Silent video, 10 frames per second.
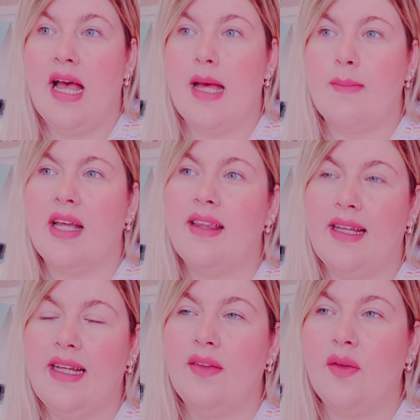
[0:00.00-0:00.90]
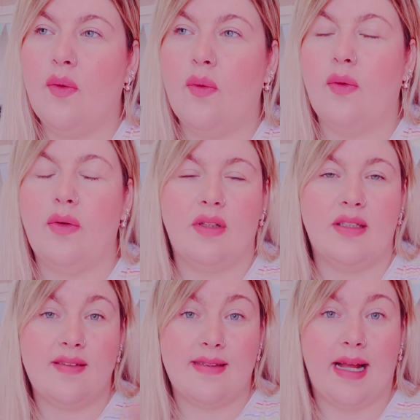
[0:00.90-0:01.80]
I think the whole
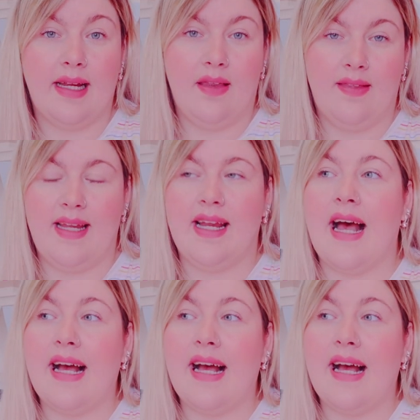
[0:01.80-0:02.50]
style thing